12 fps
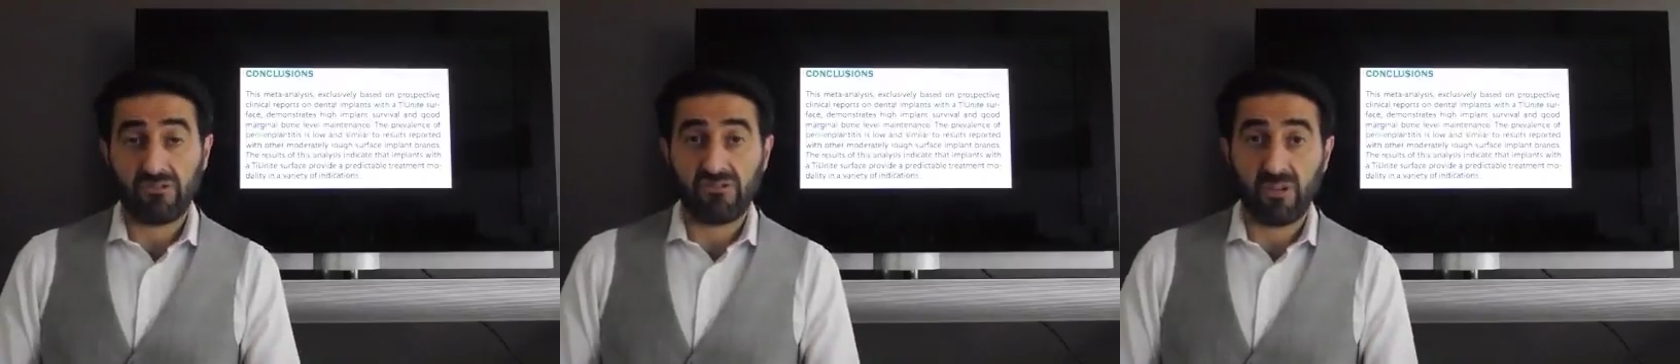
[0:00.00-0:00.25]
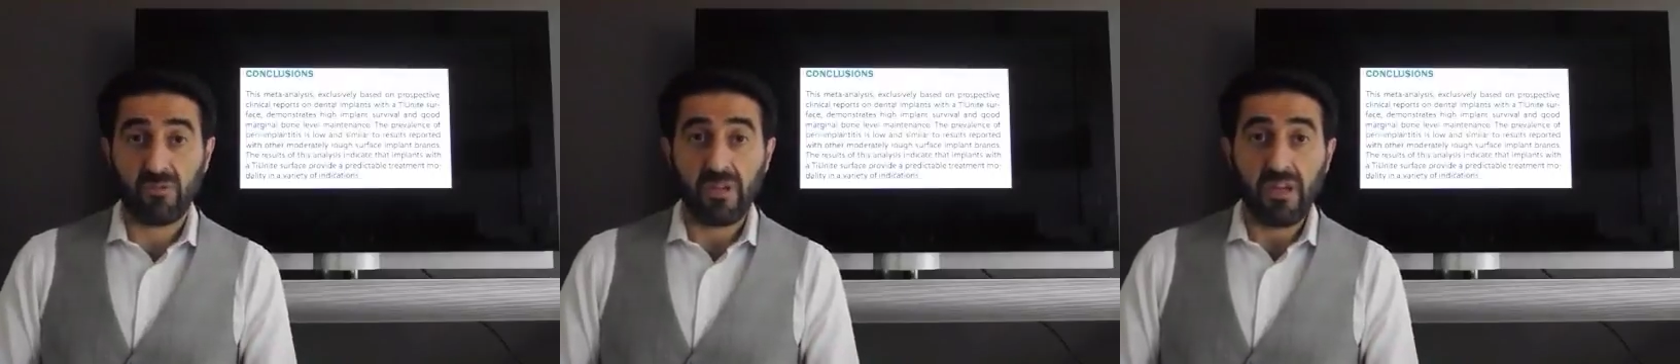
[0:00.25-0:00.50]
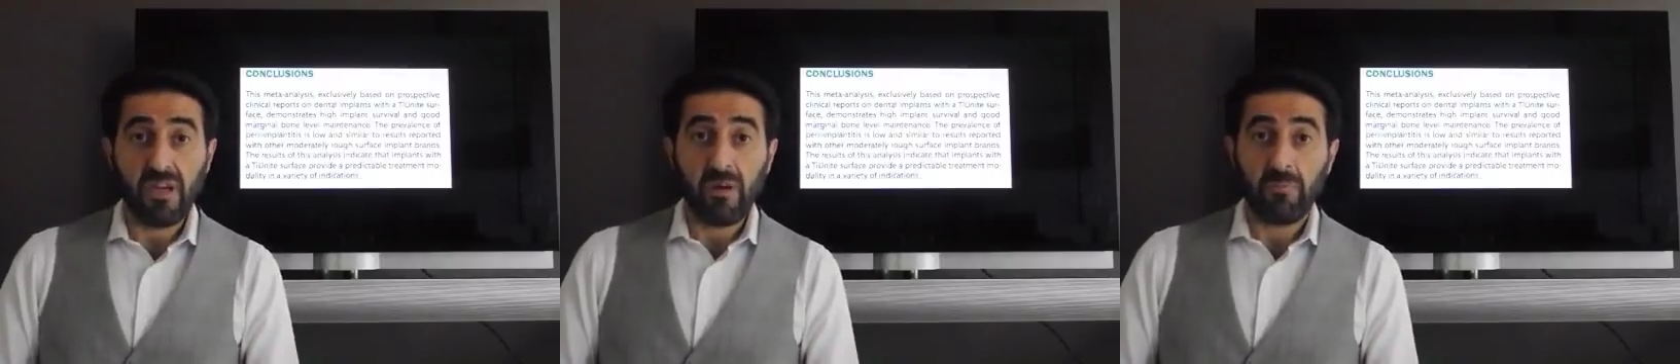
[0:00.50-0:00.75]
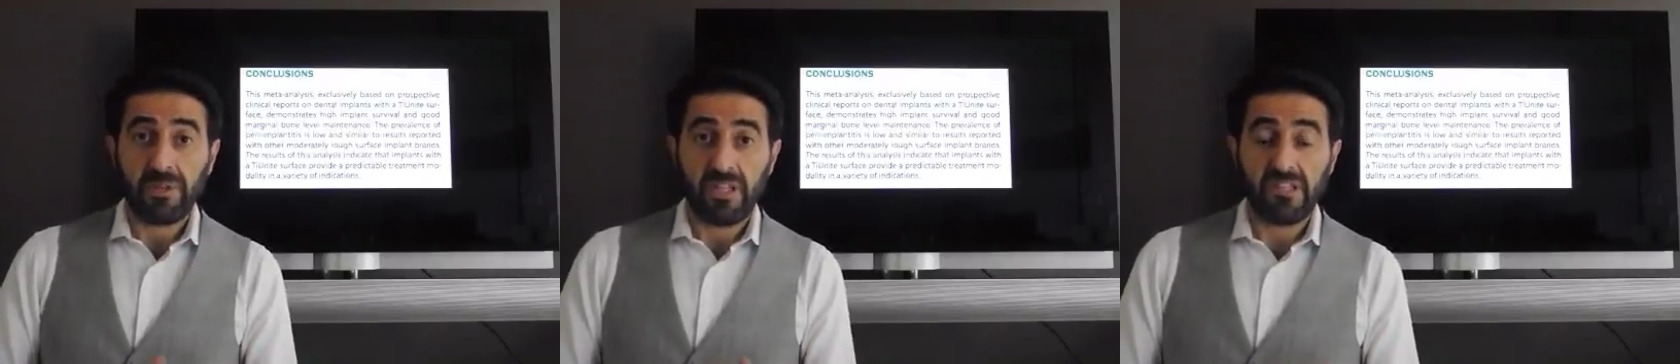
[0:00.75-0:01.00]
So
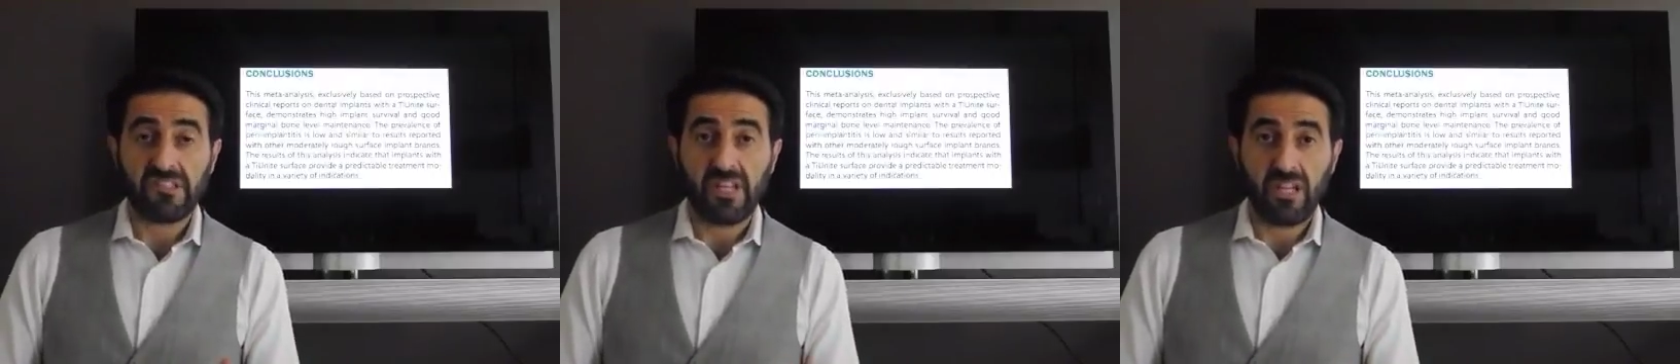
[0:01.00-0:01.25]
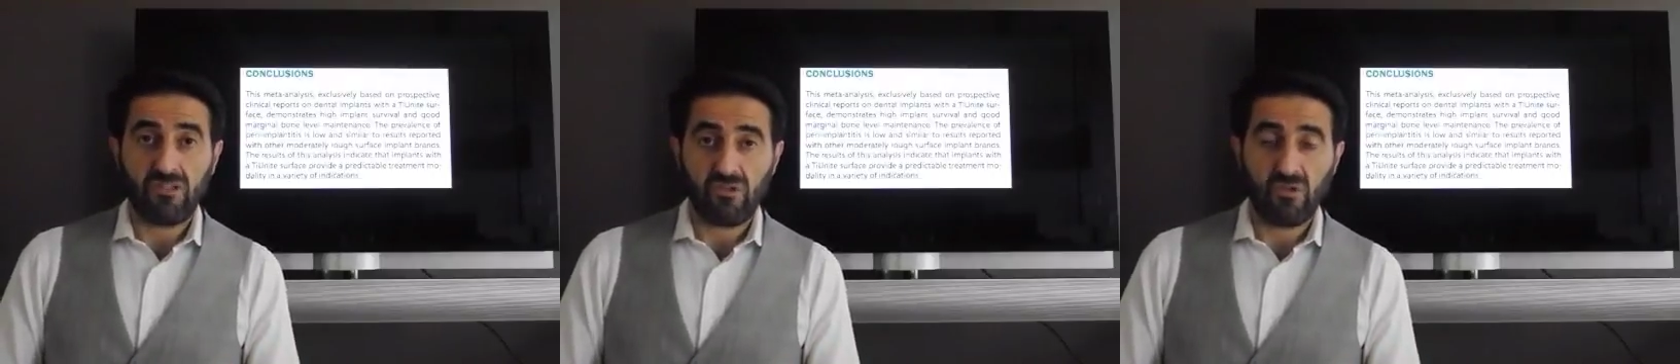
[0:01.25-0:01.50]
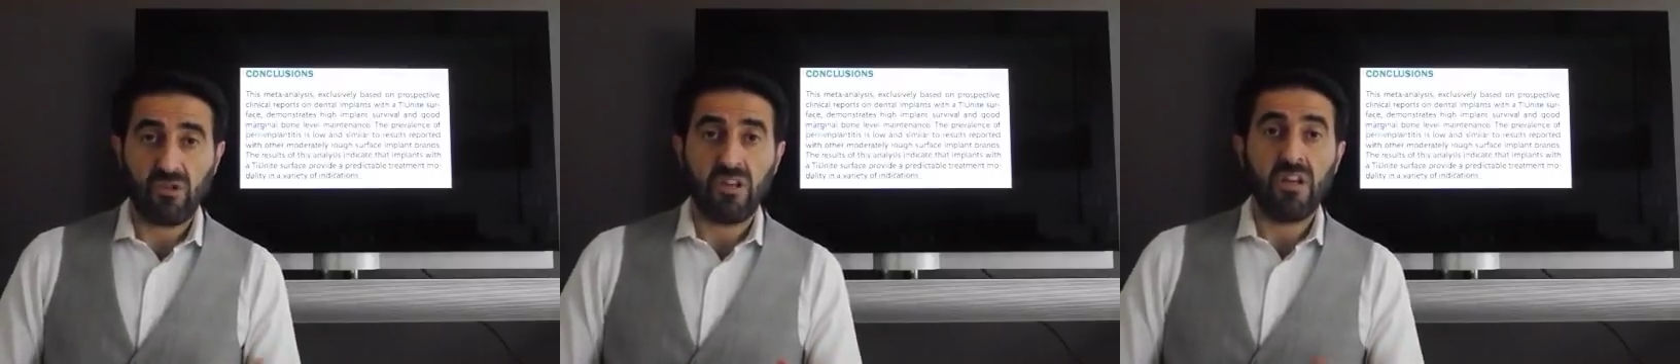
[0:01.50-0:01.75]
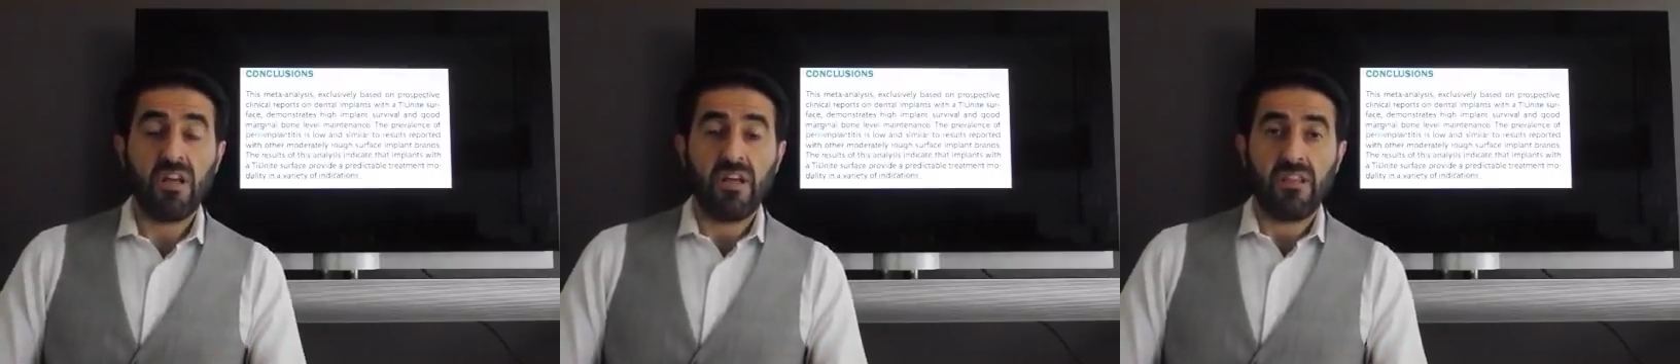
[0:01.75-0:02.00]
please stay tuned.